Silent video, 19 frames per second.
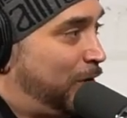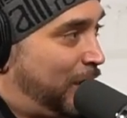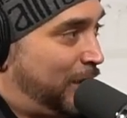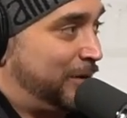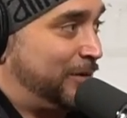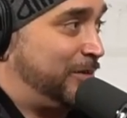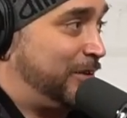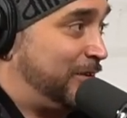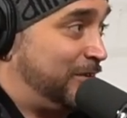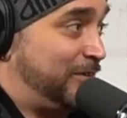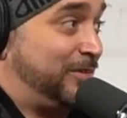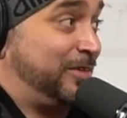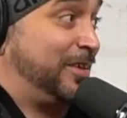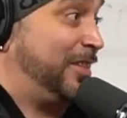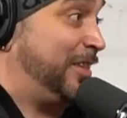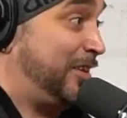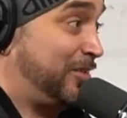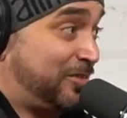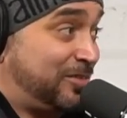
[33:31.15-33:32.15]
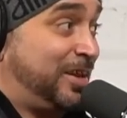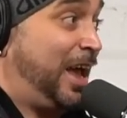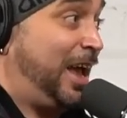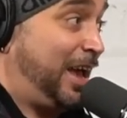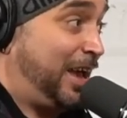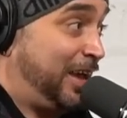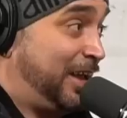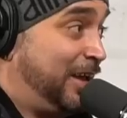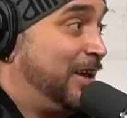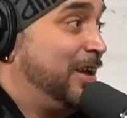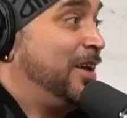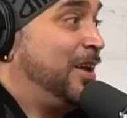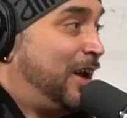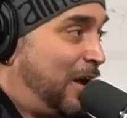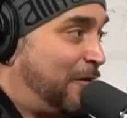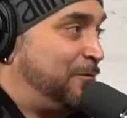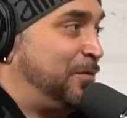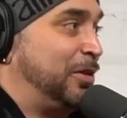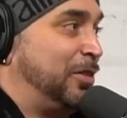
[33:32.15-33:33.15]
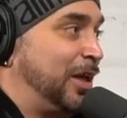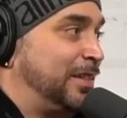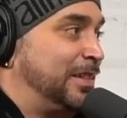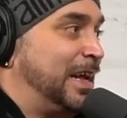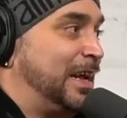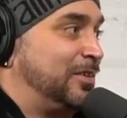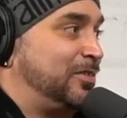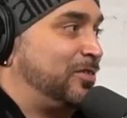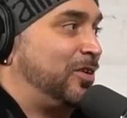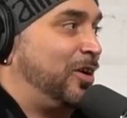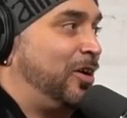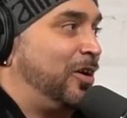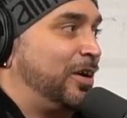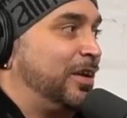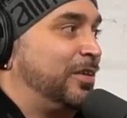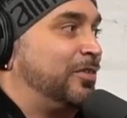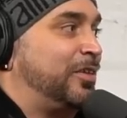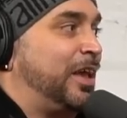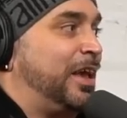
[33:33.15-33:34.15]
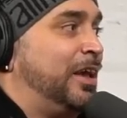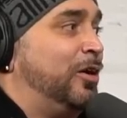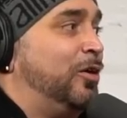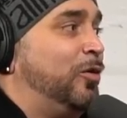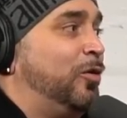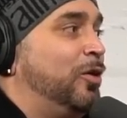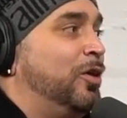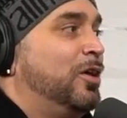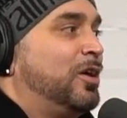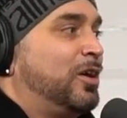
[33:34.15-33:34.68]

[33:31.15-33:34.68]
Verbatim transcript: And to this day, I feel like that song is ill,